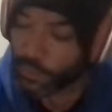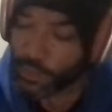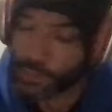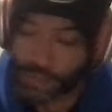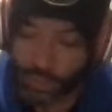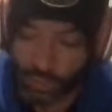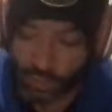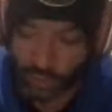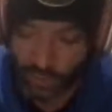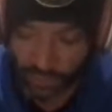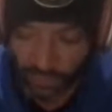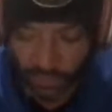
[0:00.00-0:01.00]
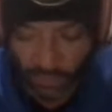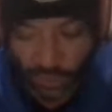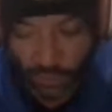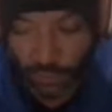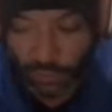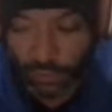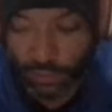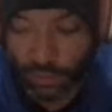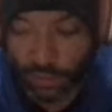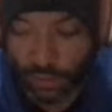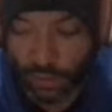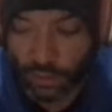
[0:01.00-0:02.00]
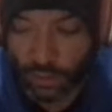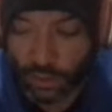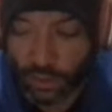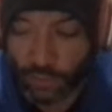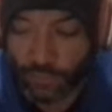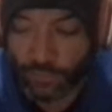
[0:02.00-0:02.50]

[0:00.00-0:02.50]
people of little, uh,